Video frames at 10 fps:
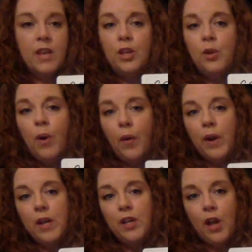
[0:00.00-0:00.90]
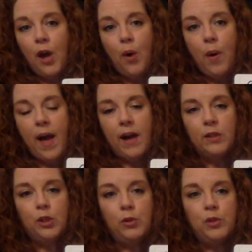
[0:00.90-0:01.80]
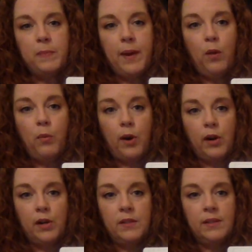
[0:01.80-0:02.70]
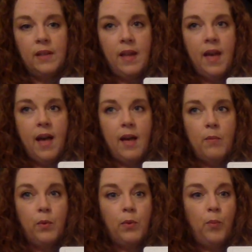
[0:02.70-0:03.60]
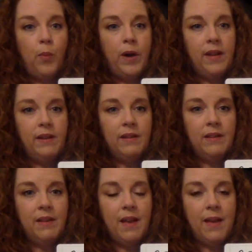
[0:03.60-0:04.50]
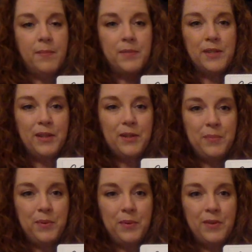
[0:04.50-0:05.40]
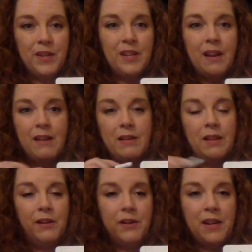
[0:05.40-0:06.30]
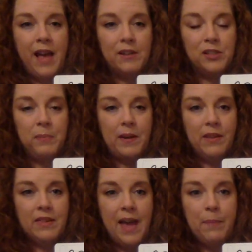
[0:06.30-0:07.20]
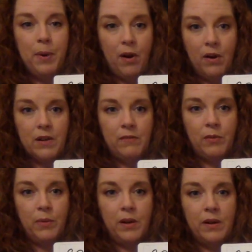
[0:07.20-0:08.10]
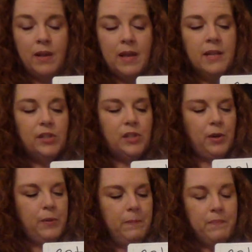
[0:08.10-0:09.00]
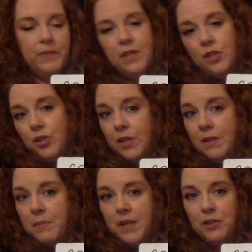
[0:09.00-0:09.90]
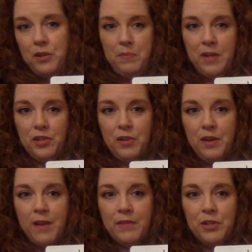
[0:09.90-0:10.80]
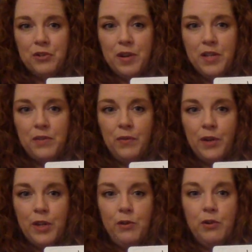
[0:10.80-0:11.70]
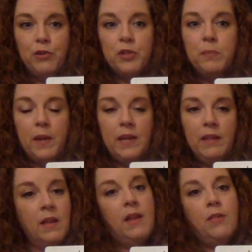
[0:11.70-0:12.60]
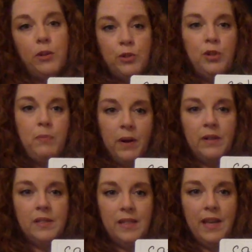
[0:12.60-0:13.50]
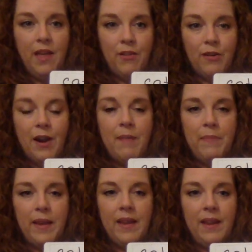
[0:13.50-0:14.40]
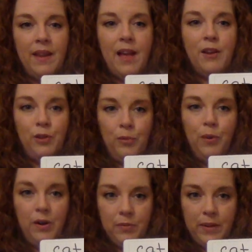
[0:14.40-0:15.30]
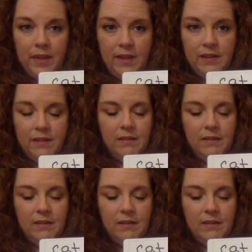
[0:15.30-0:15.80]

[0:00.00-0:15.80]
You already know how to spell words with one syllable, to learn how to spell that part of a word. So this shouldn't be too much of a stretch for you. You're just putting those 2 parts together and making a new word with it.